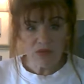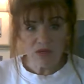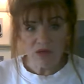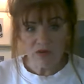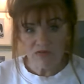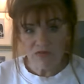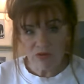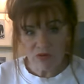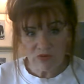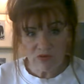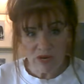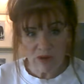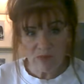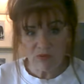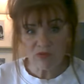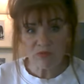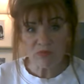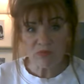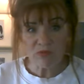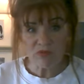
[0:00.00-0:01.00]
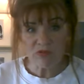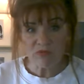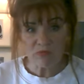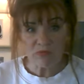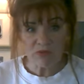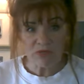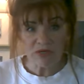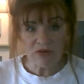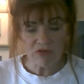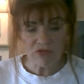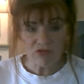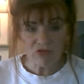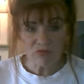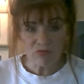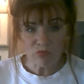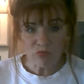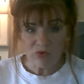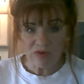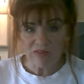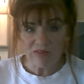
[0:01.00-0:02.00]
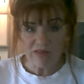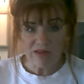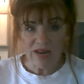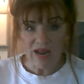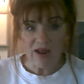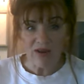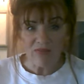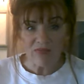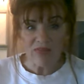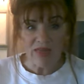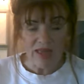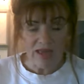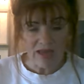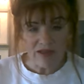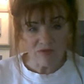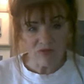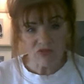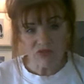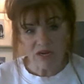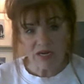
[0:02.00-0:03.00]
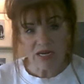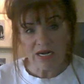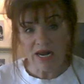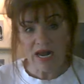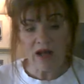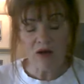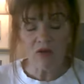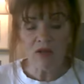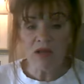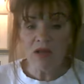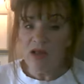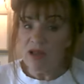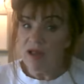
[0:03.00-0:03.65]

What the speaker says: a few tablespoons of bleach, rinse it out in that, shake it out,